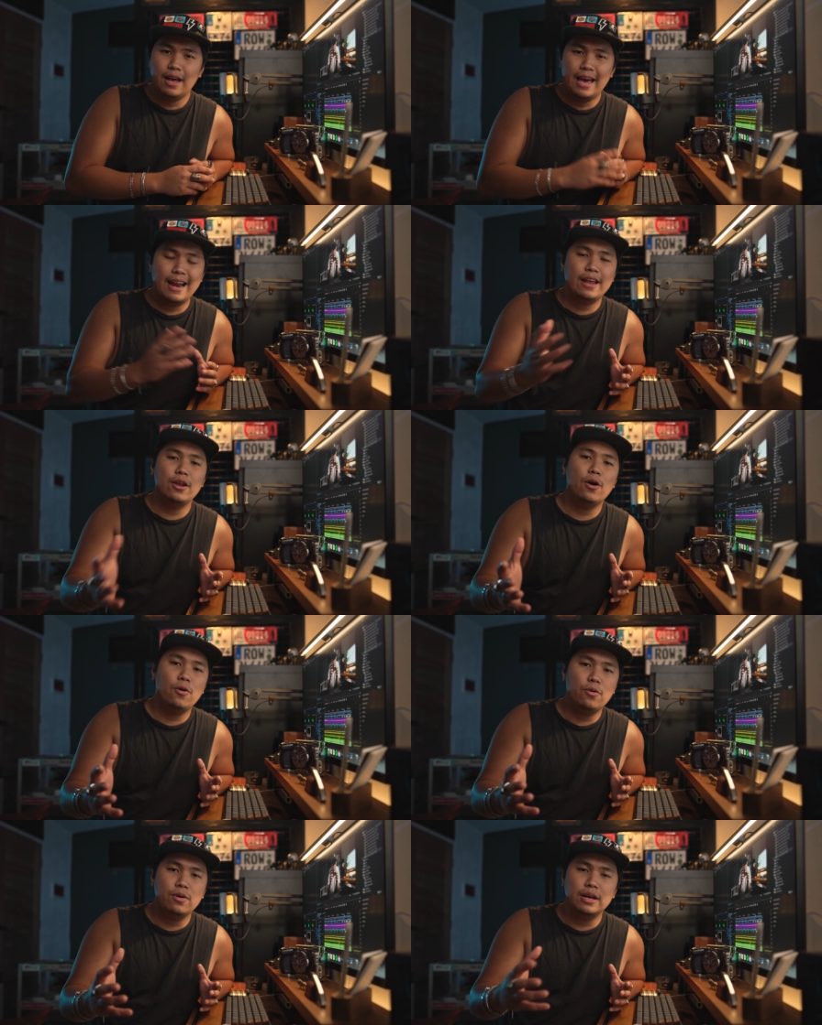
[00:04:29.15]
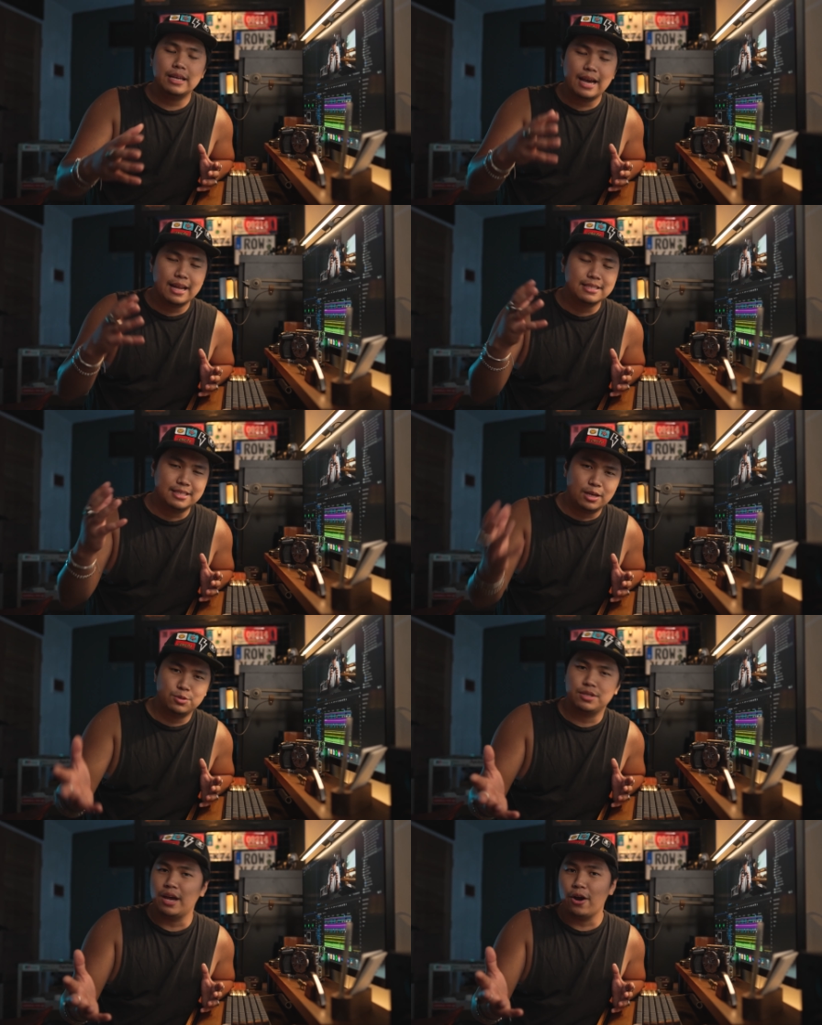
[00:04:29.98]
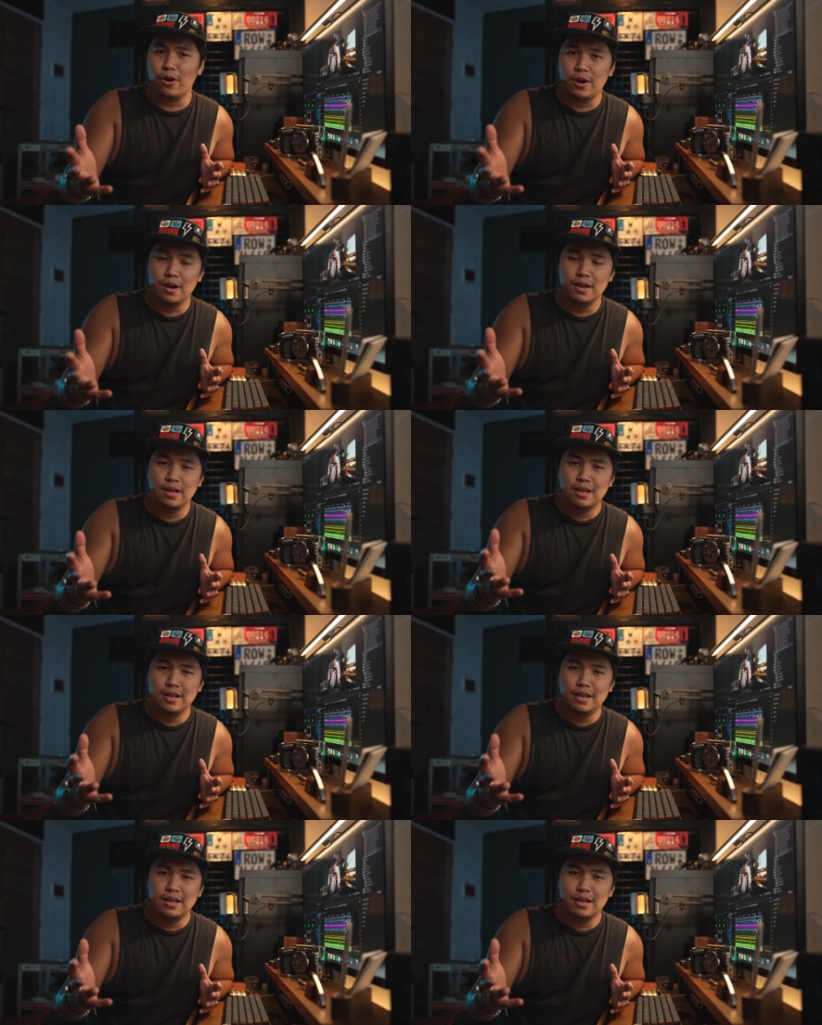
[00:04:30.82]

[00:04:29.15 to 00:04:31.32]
And I know it kind of sounds scary,